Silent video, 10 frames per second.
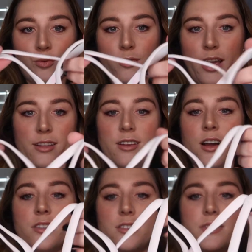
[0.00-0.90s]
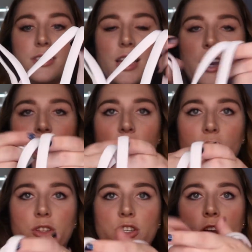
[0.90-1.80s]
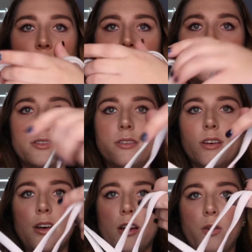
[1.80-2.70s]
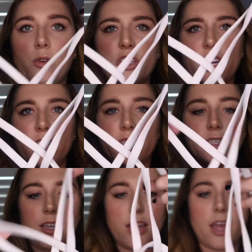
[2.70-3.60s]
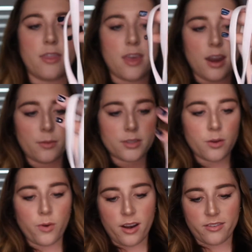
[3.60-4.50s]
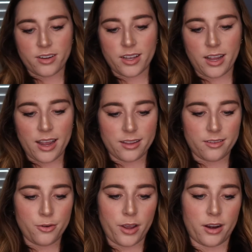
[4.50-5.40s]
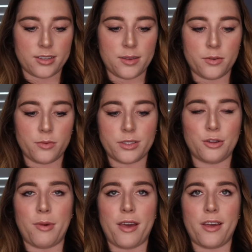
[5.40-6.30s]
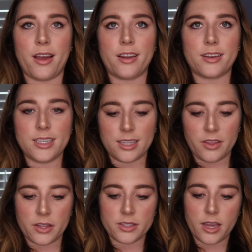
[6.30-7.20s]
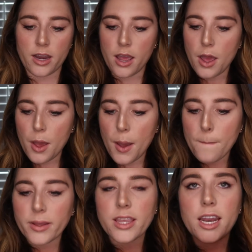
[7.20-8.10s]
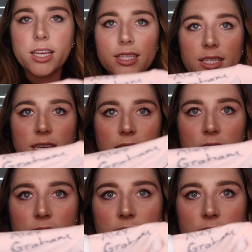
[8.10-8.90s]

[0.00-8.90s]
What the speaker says: like tons of staining on the straps, which I listed, and then I was like, whatever, like who cares, someone will still buy that because it's on the inside. But then I see